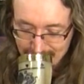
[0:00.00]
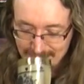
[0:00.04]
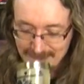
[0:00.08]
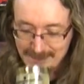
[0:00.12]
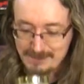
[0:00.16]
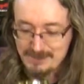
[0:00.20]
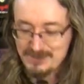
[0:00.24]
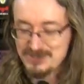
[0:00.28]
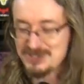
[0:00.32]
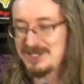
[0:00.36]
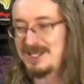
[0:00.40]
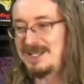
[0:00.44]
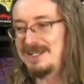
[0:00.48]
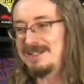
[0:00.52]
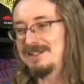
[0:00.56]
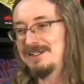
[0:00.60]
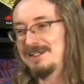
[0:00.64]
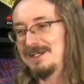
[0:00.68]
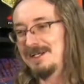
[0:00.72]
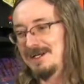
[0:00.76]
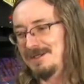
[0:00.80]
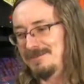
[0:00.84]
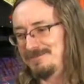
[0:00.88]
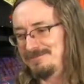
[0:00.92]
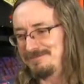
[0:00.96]
almost like
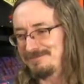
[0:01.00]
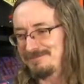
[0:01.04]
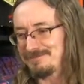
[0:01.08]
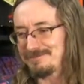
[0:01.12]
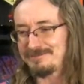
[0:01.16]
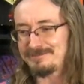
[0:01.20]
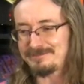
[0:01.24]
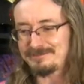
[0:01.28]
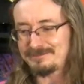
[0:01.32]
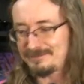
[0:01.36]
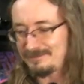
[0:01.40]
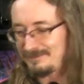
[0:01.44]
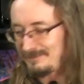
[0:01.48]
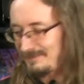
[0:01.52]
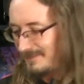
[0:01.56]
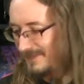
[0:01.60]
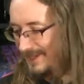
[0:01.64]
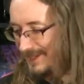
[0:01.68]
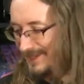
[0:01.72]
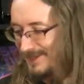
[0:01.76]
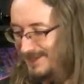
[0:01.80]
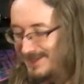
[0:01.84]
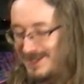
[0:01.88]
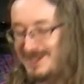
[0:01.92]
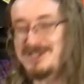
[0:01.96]
a,
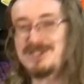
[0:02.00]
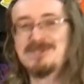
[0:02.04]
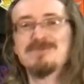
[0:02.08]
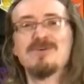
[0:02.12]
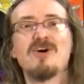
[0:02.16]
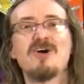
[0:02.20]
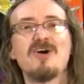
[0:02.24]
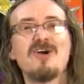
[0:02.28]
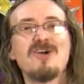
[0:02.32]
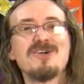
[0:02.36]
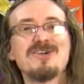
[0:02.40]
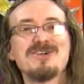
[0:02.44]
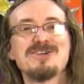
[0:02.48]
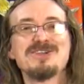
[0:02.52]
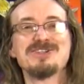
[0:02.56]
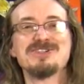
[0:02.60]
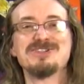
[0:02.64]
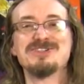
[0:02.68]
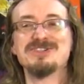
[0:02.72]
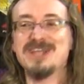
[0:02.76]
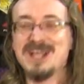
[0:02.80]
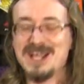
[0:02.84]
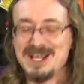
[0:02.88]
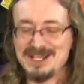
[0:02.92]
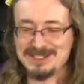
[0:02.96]
and like some orange
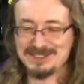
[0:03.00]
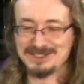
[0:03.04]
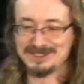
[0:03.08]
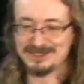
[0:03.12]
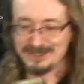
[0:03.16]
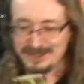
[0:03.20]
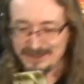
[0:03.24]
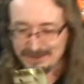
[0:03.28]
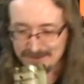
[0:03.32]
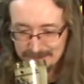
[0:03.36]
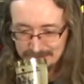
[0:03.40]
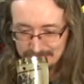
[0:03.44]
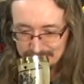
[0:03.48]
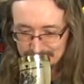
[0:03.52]
zest.